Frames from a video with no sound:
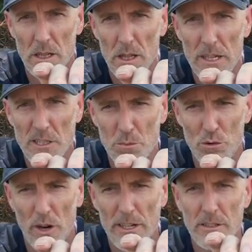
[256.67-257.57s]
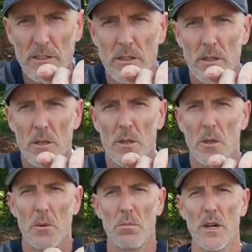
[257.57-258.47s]
less bright,
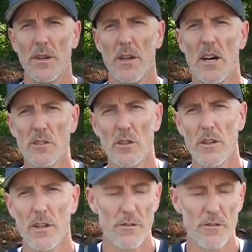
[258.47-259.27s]
but not going to